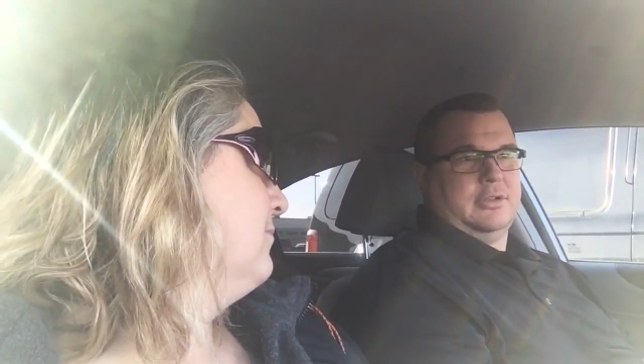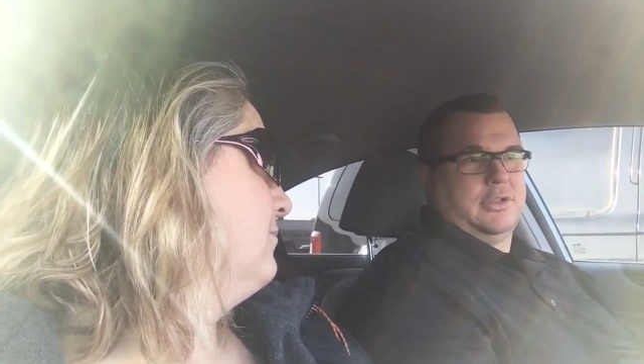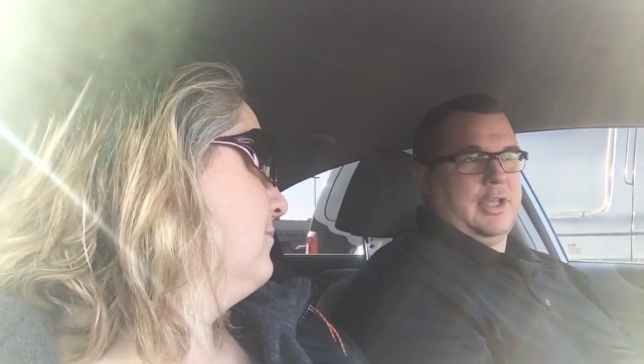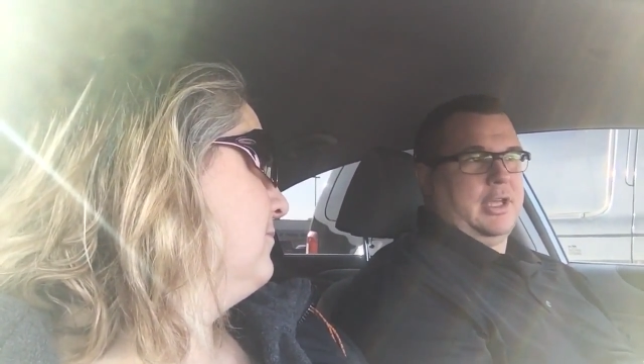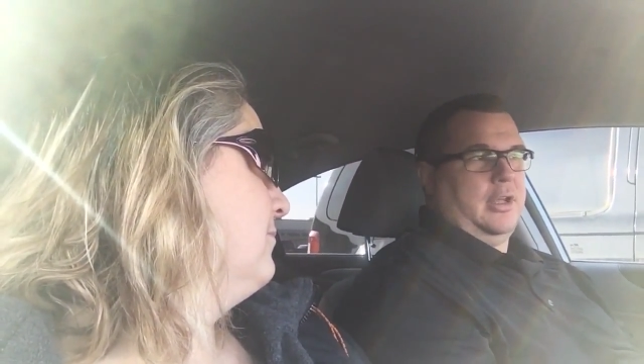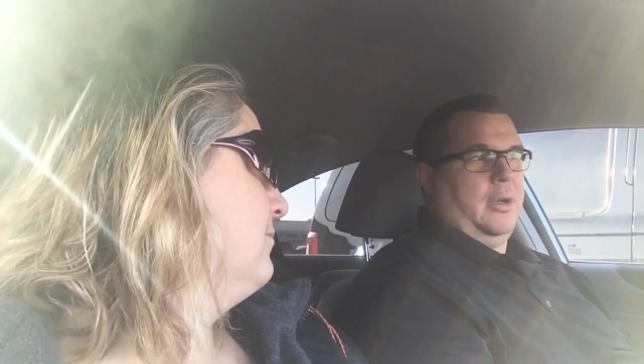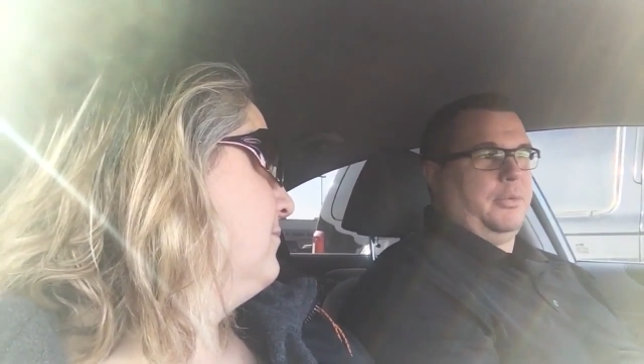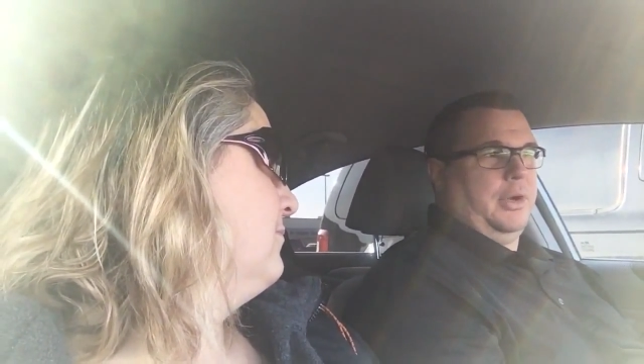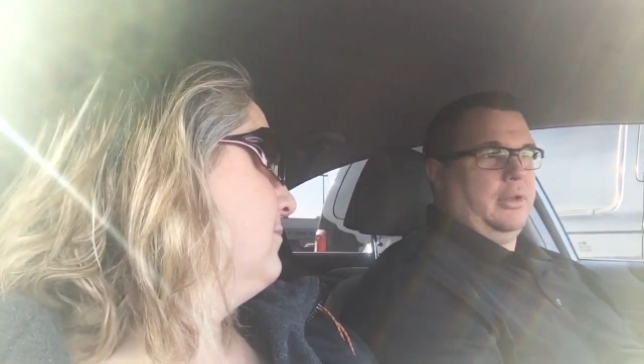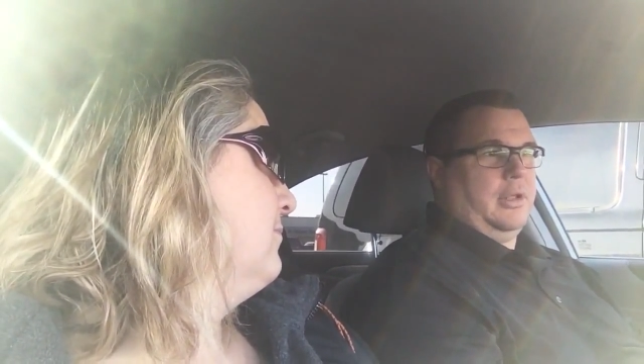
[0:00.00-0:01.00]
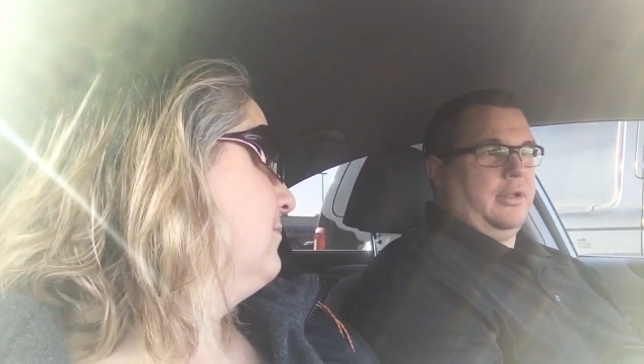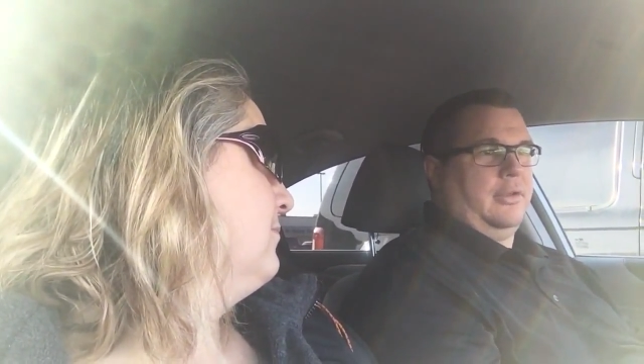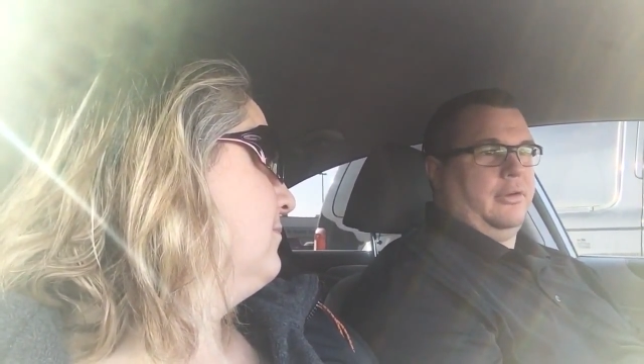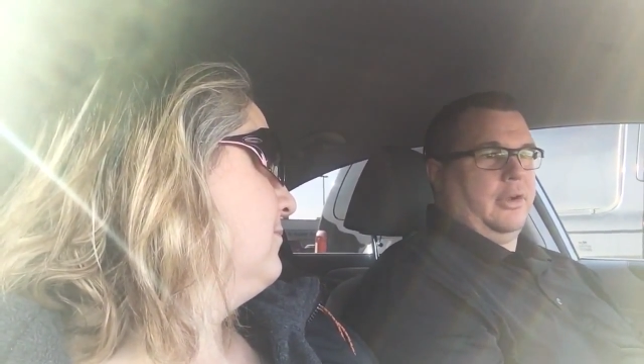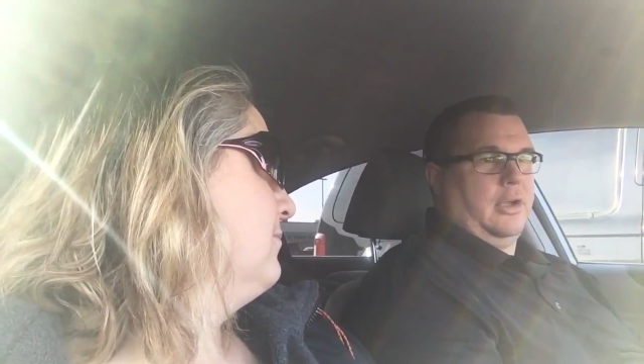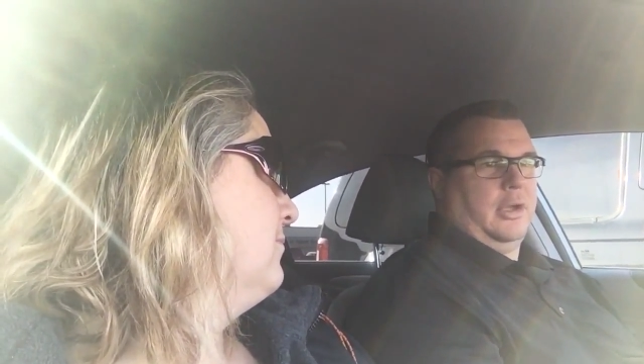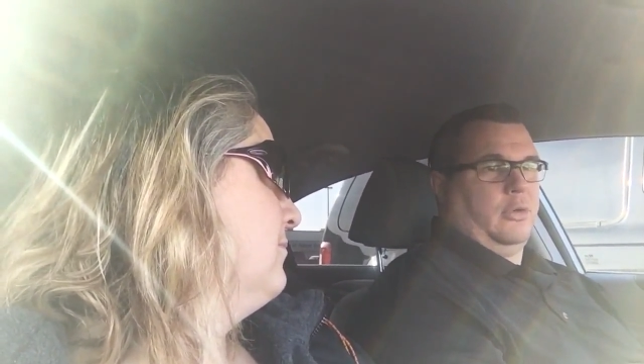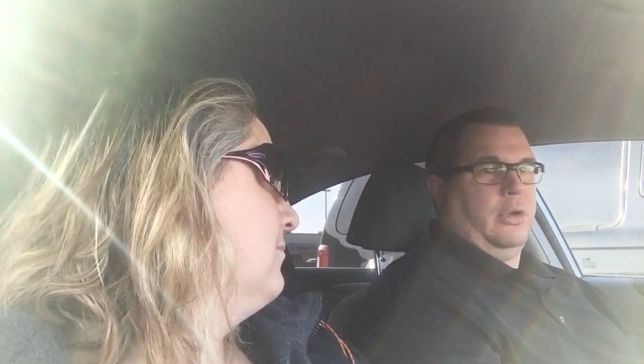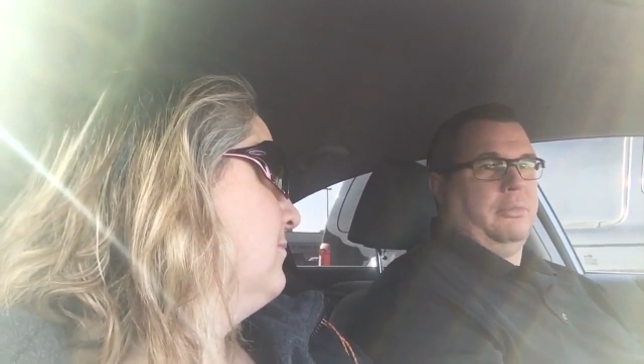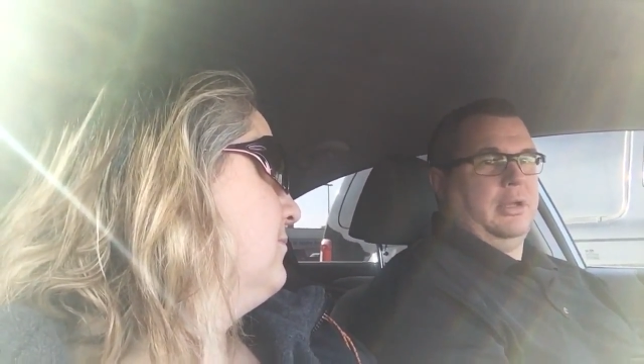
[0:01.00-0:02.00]
so they can upgrade a lot of their
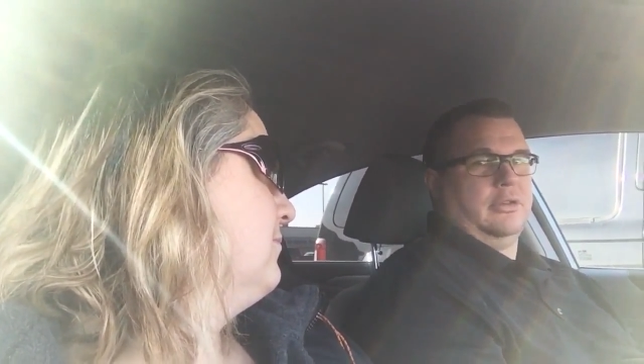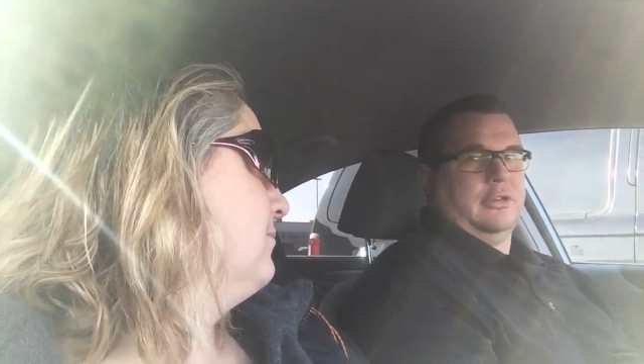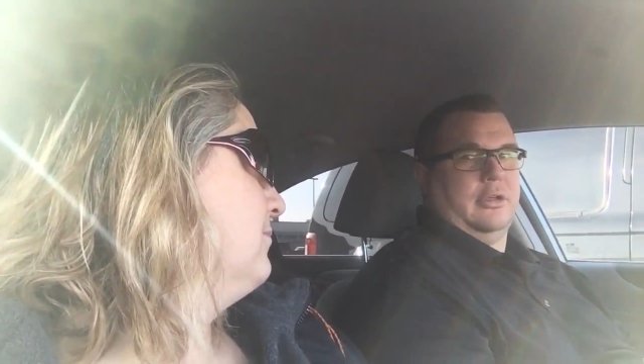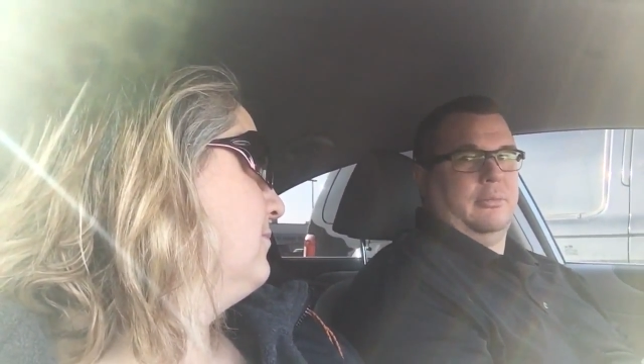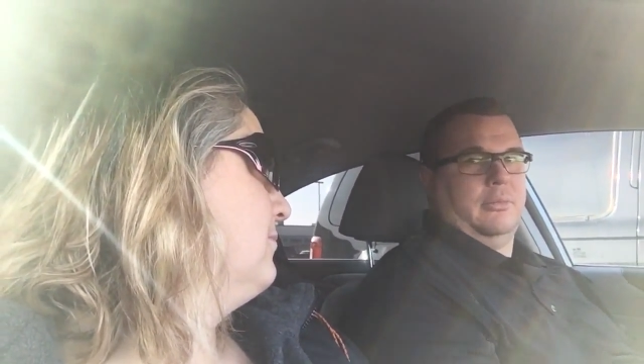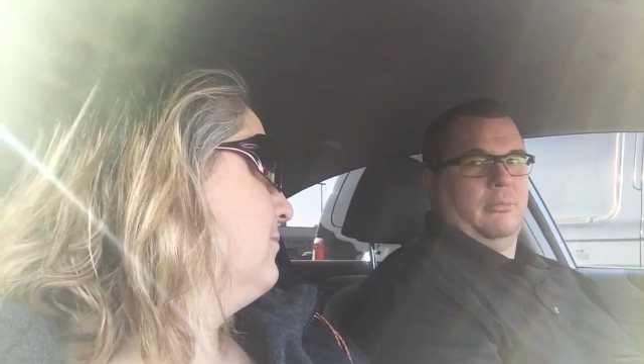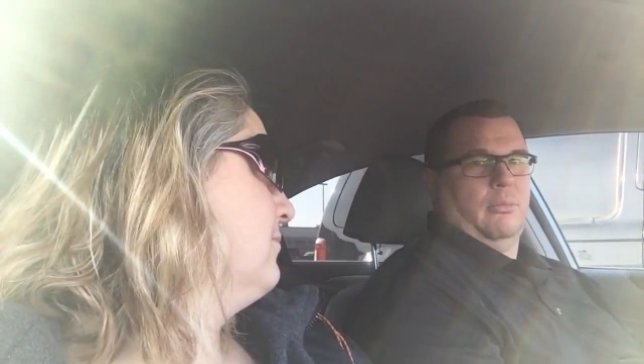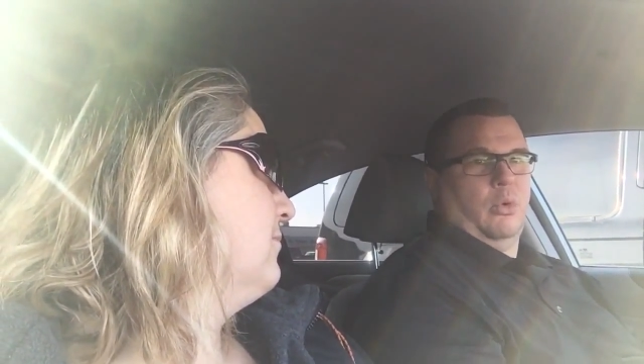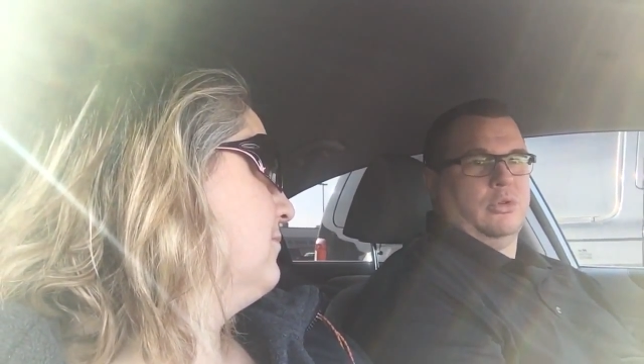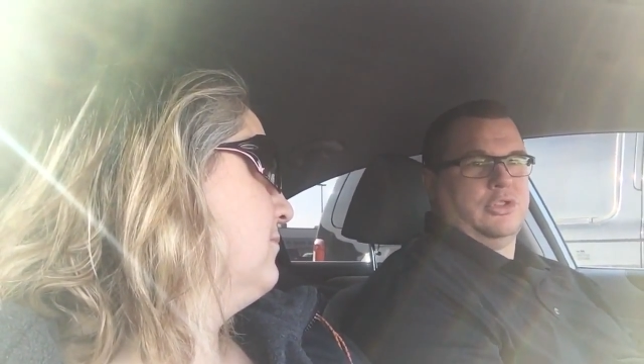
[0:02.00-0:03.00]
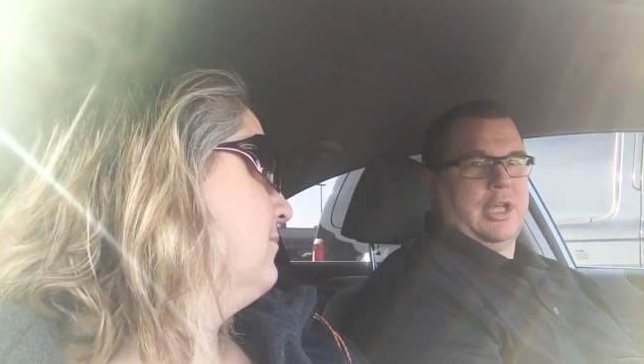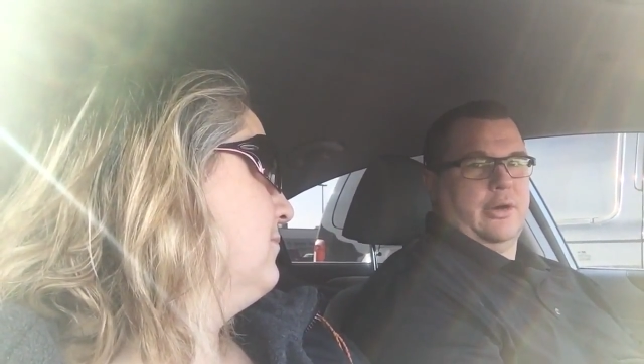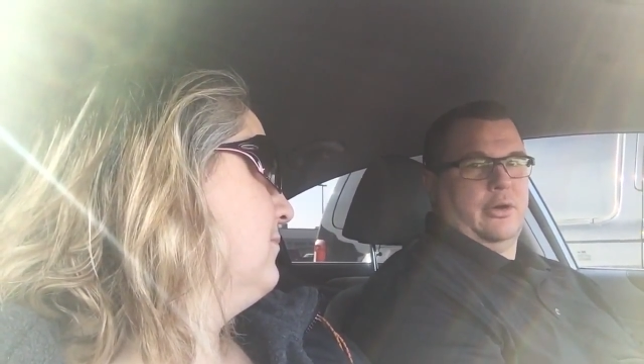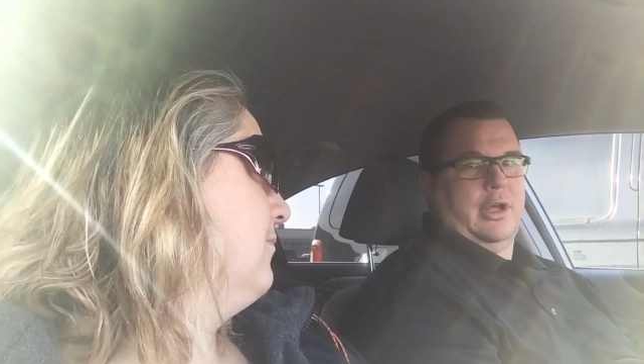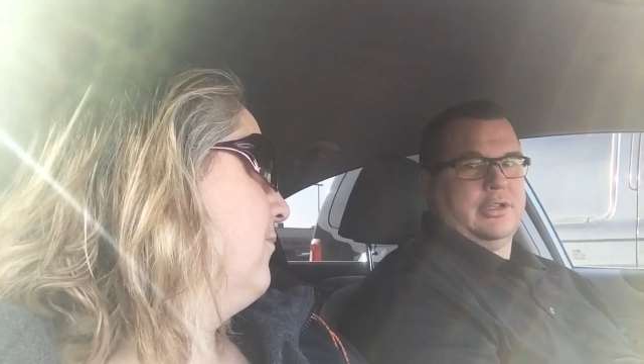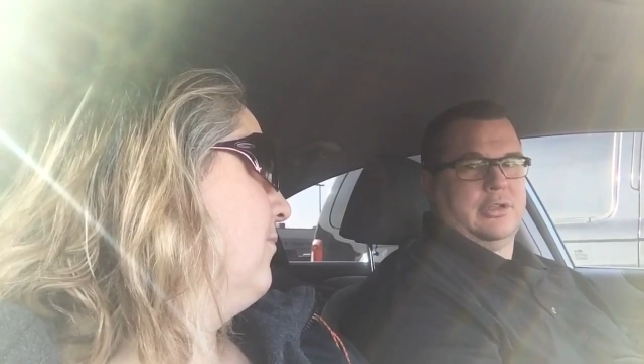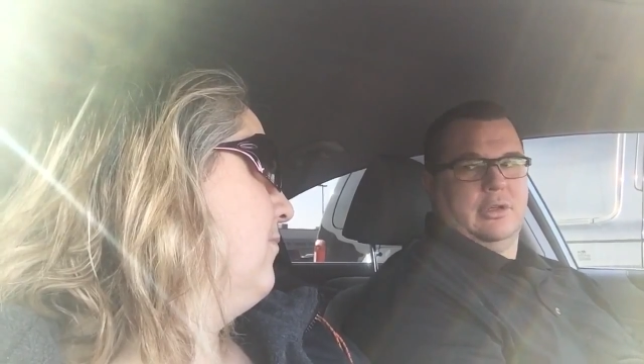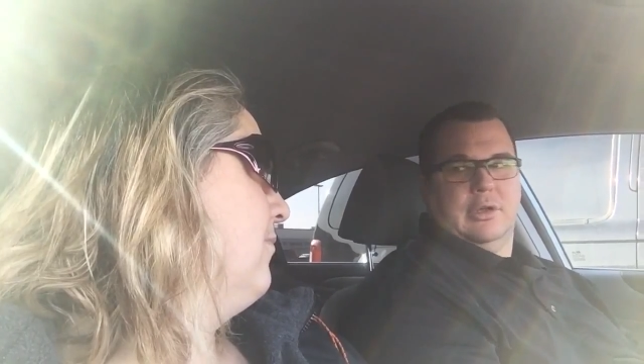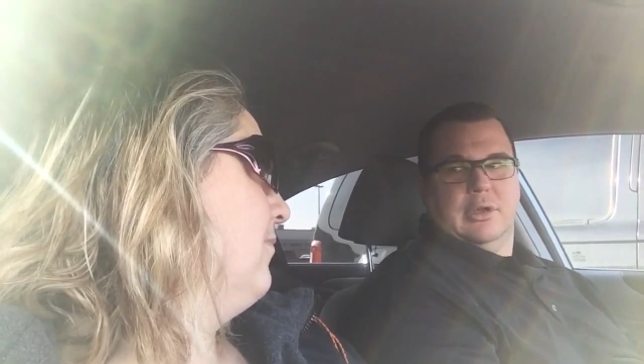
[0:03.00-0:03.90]
equipment to more standardized.